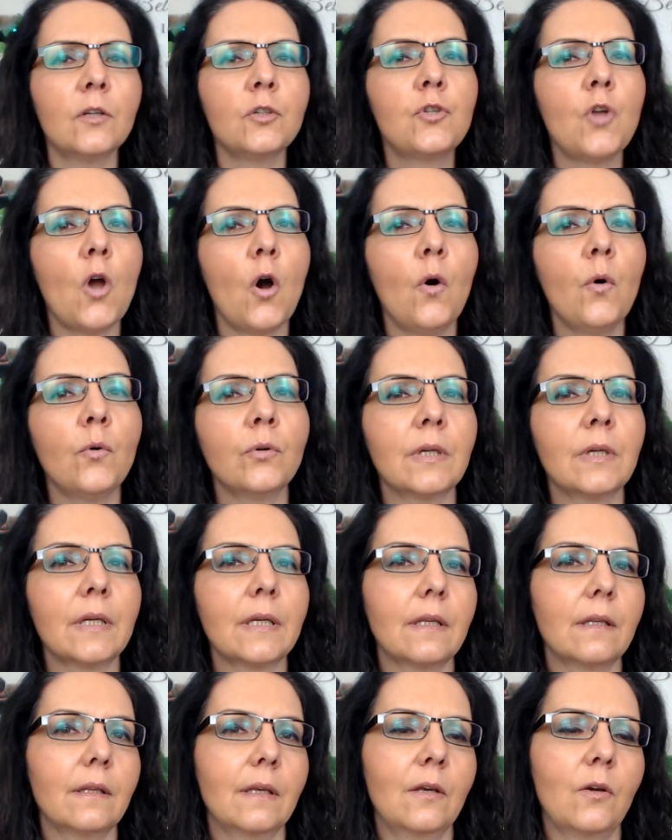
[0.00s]

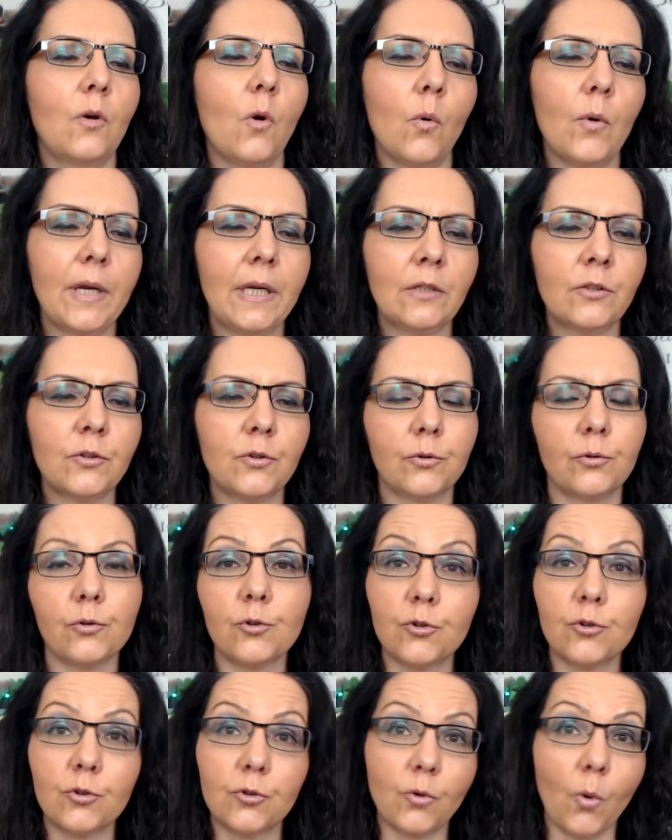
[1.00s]
Don't go into the
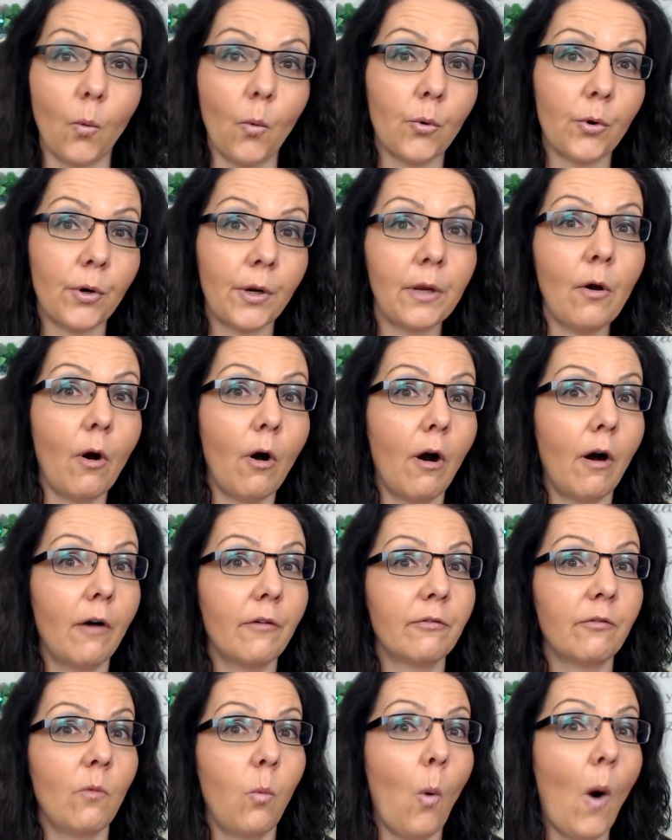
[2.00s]
story
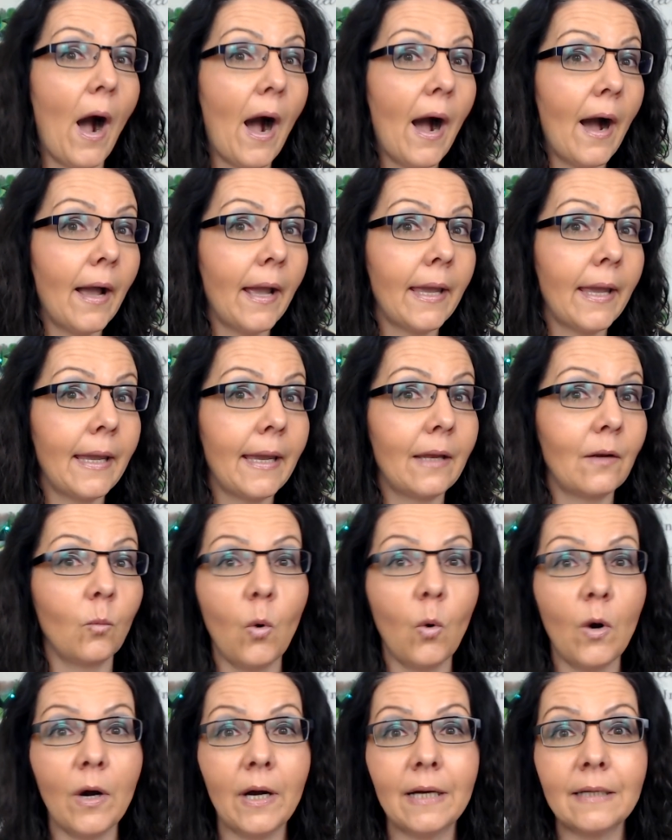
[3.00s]
of why and
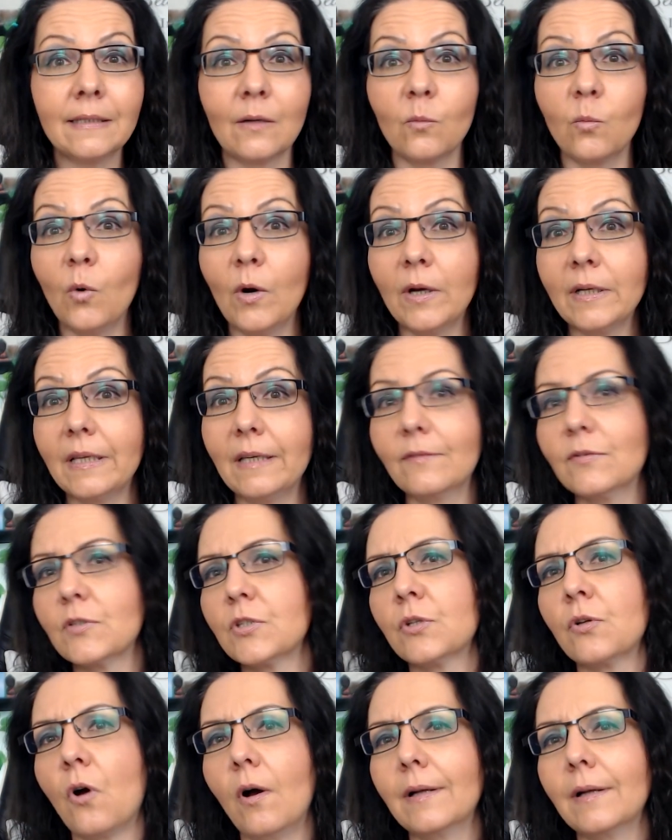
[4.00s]
what ifs
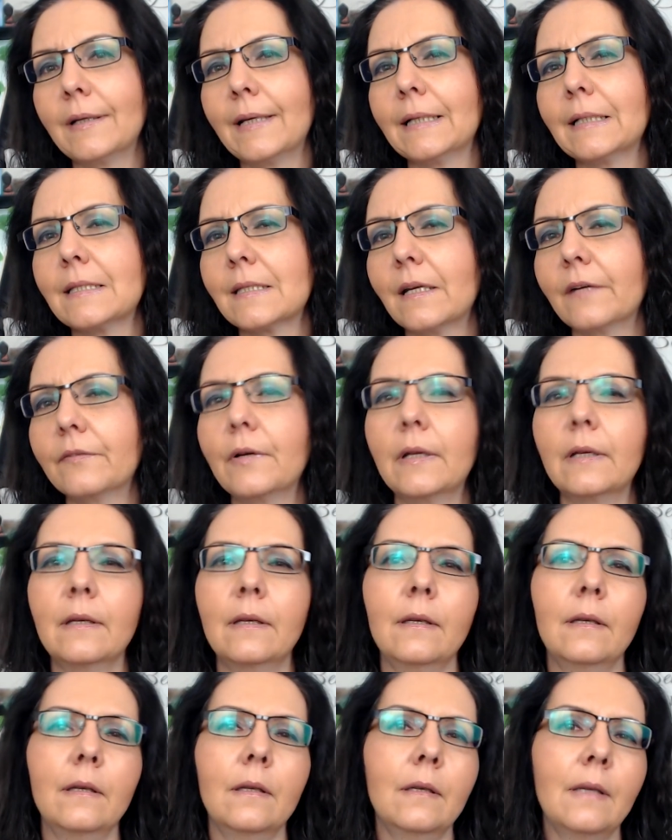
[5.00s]
and all that stuff,
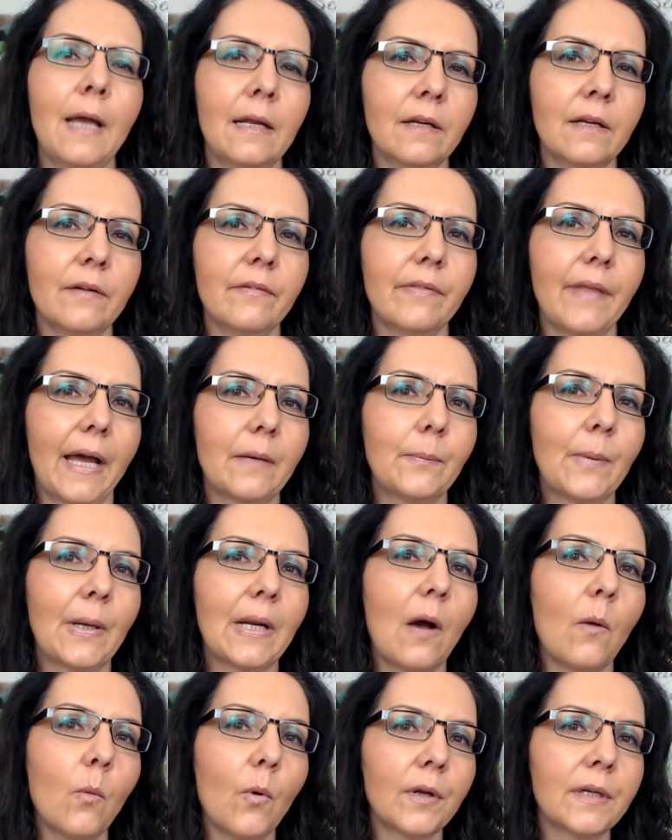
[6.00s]
none of that. But
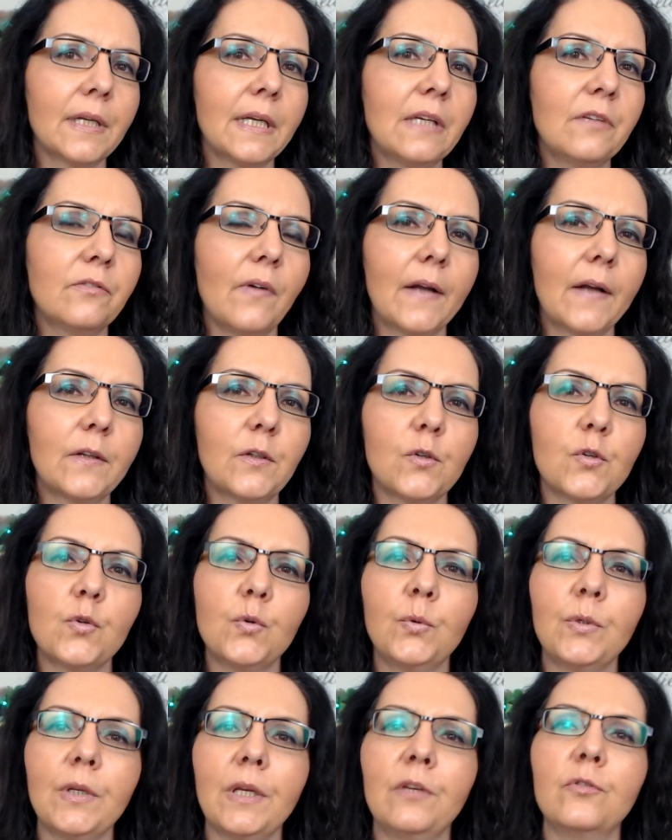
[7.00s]
I want to invite you to
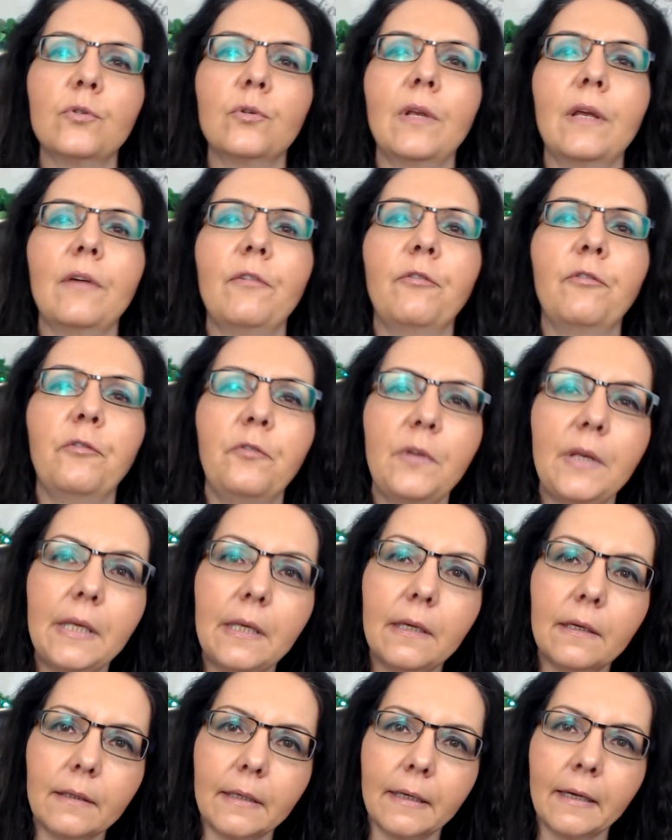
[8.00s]
tune into the
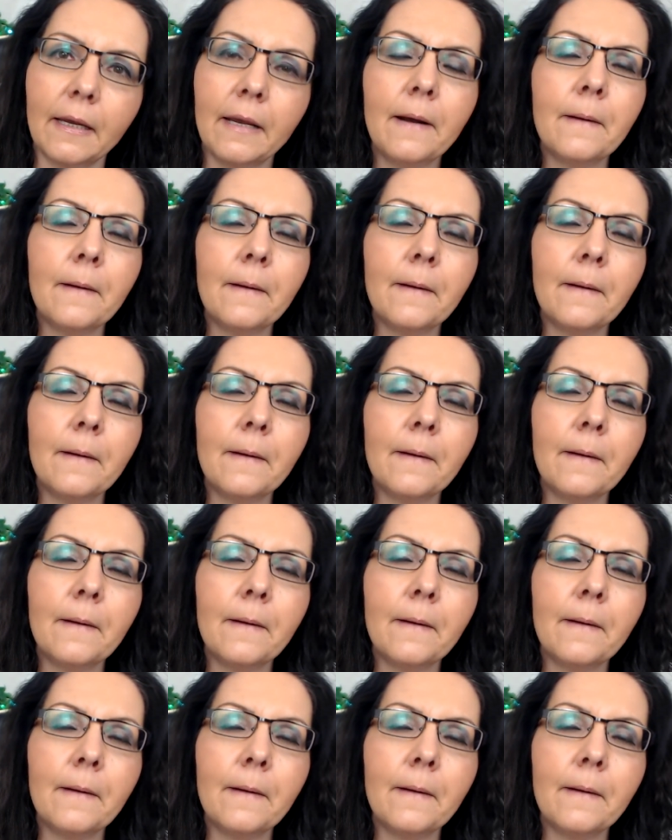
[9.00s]
feeling.